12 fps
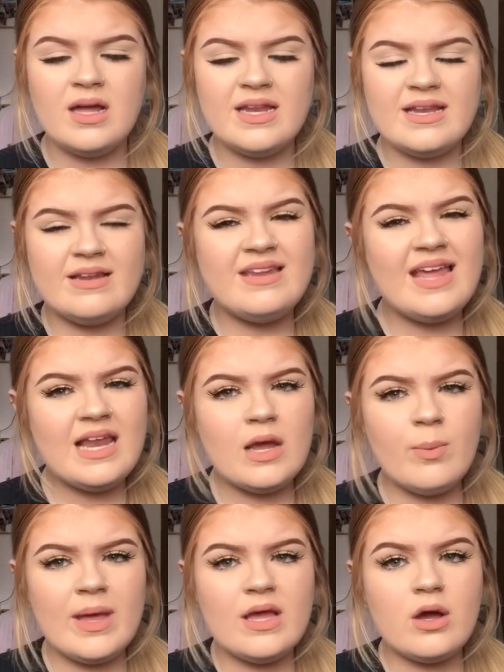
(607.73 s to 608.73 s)
Nearly a
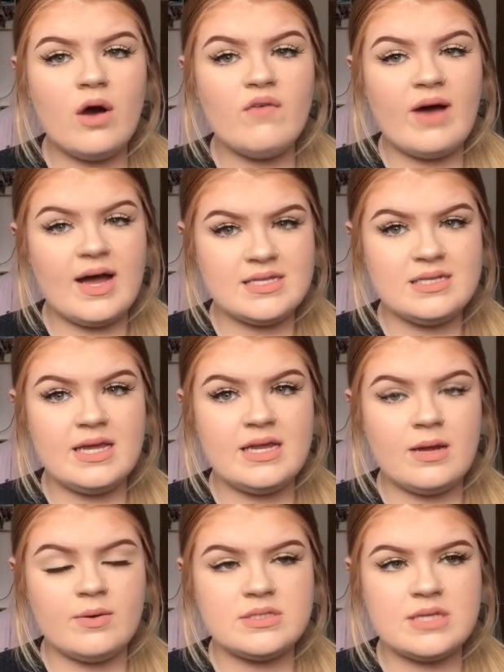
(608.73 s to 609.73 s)
week of isolating
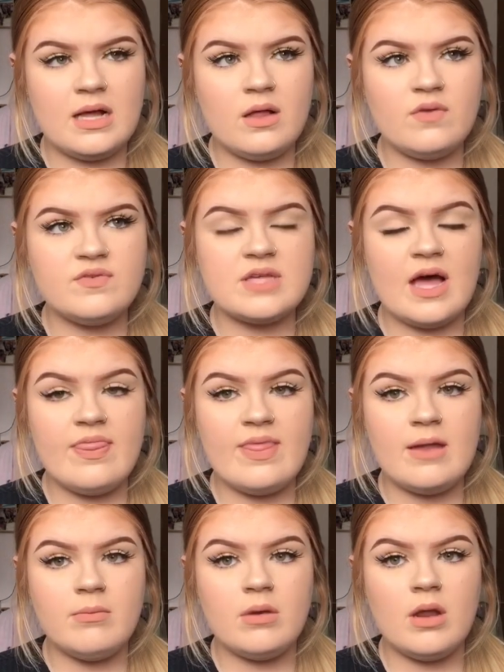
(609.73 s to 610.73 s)
ourselves, and
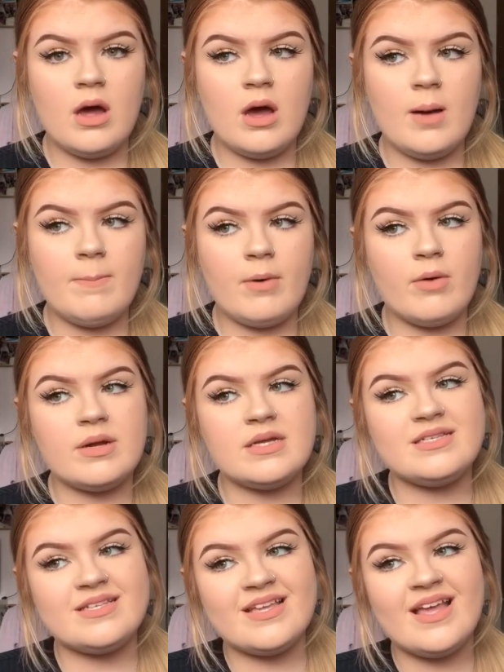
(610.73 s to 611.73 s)
then
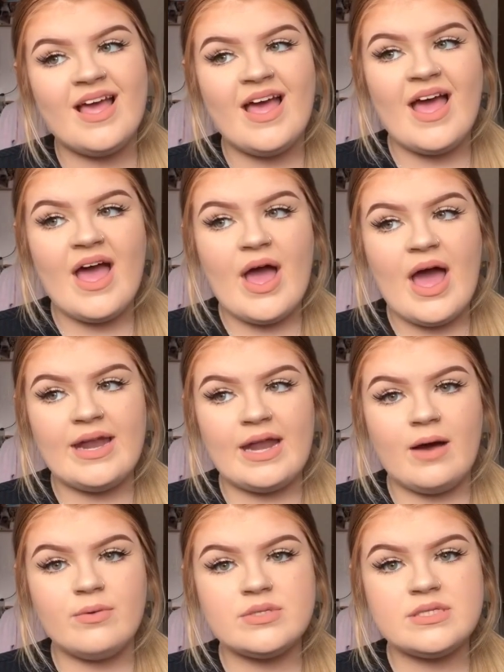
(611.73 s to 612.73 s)
Boris
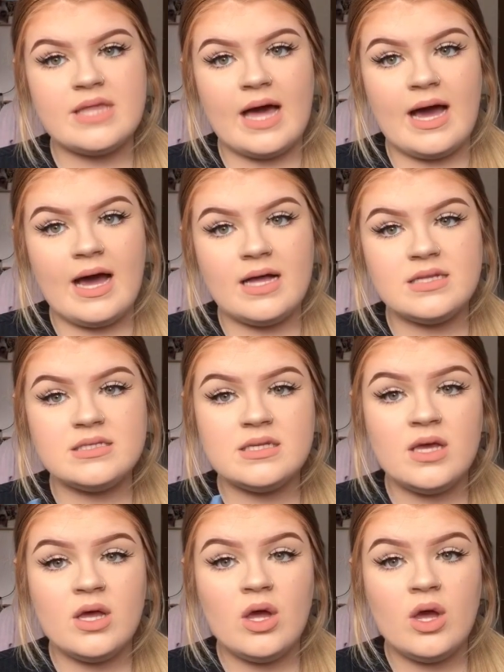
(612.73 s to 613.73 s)
announced that
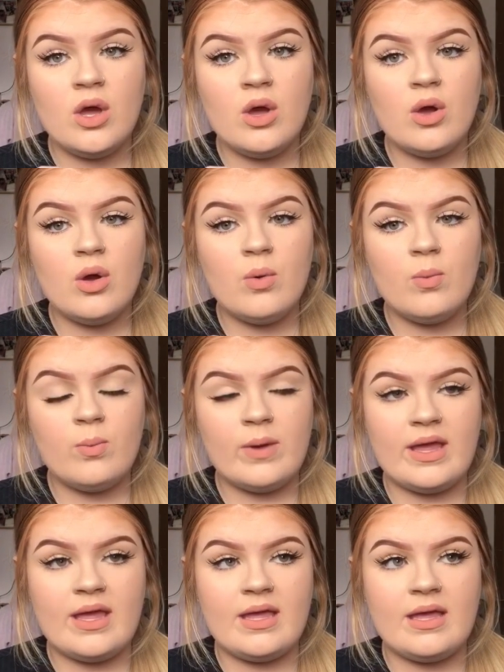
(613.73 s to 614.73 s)

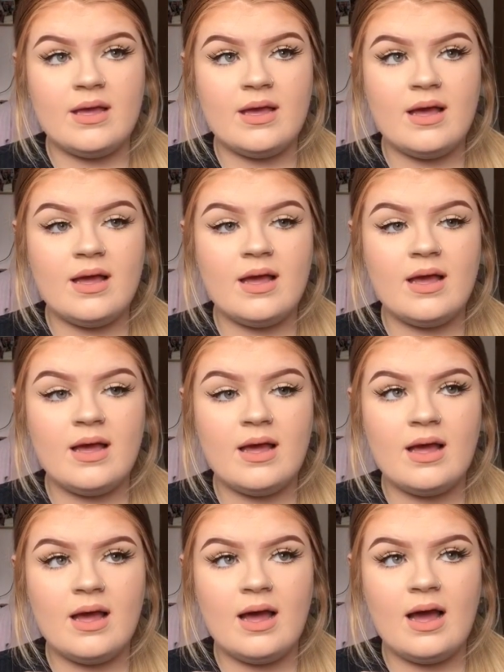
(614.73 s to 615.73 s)
we
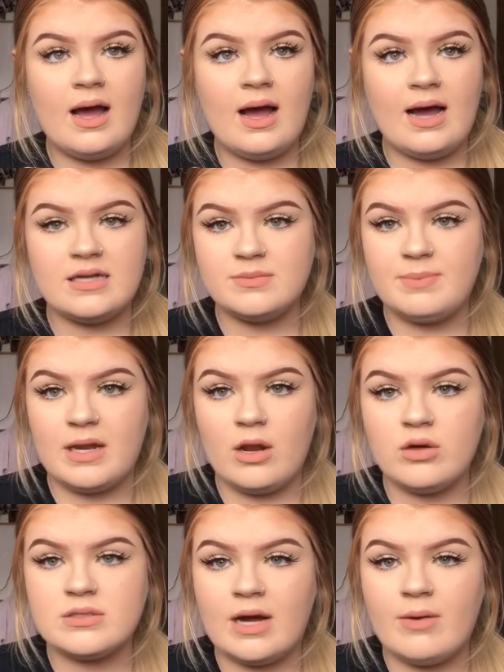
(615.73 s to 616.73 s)
had to be in
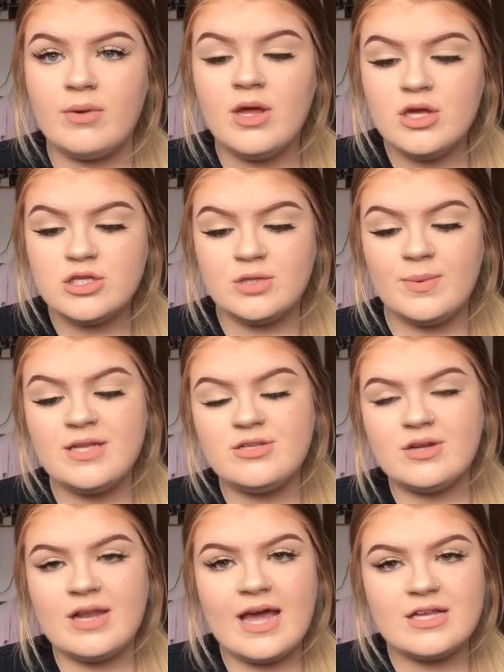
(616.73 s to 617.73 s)
lockdown. So we'd done
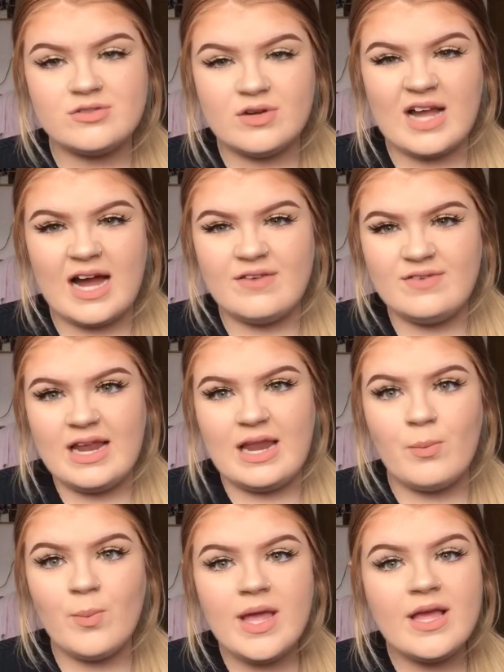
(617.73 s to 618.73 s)
an extra kind of nearly
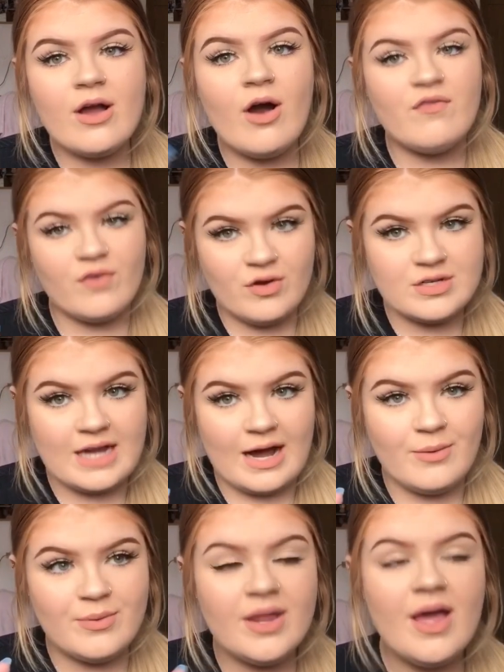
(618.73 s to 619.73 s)
week of
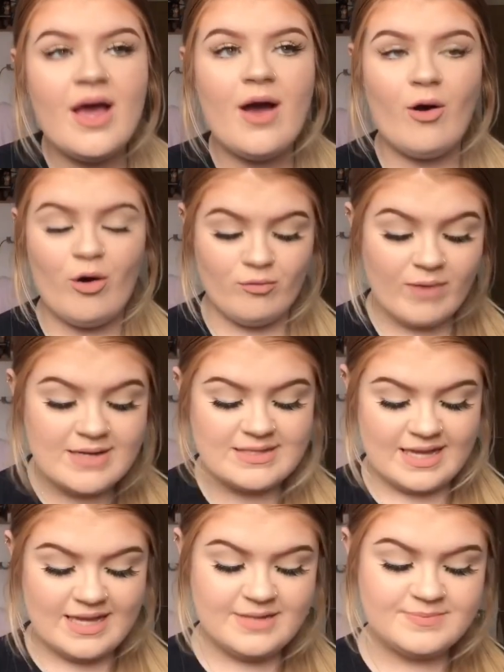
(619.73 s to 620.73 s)
lockdown
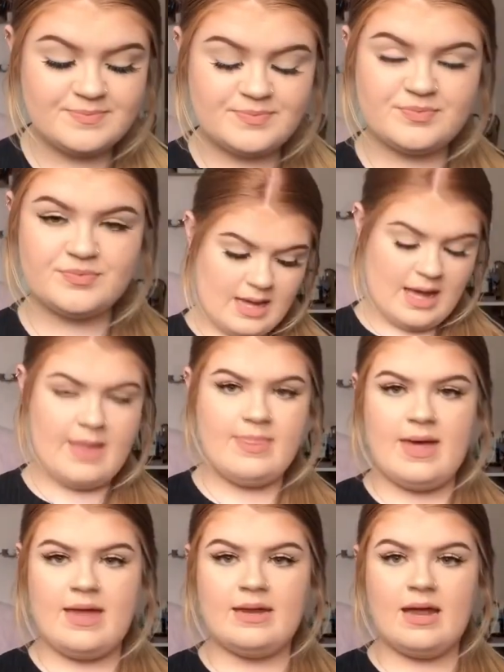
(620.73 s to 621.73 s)
already, and
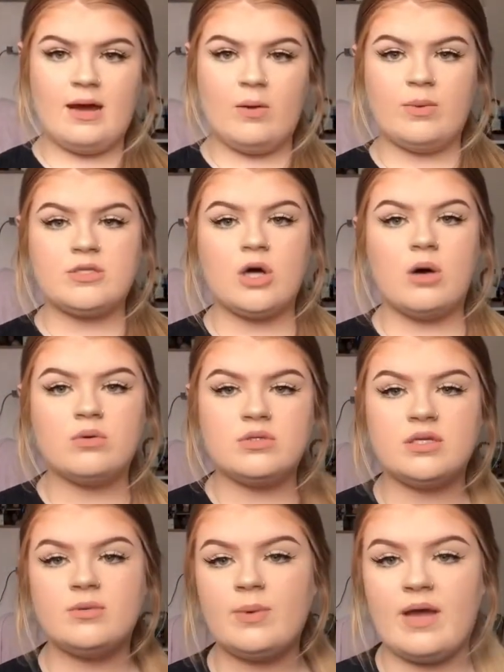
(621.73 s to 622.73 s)
then now we're told
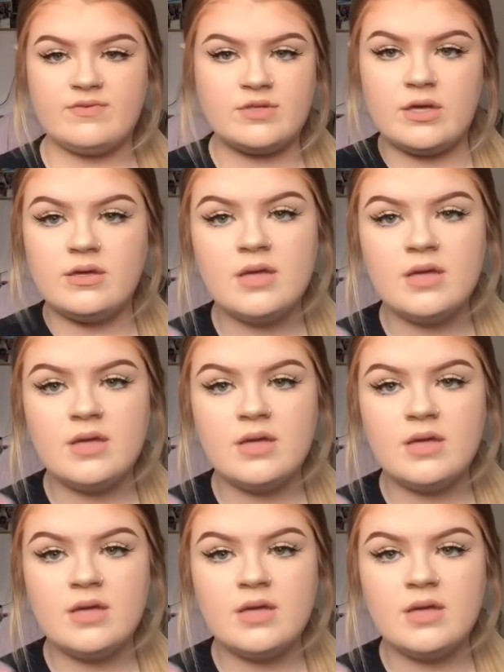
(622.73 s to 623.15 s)
we have to